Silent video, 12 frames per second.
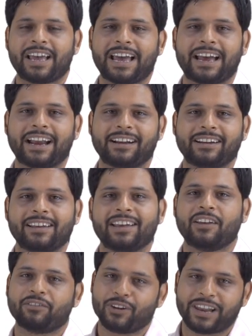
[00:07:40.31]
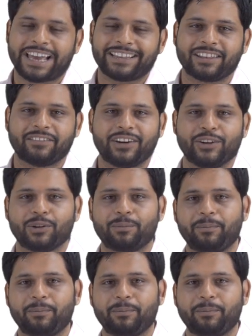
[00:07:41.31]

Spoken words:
and if you like the video,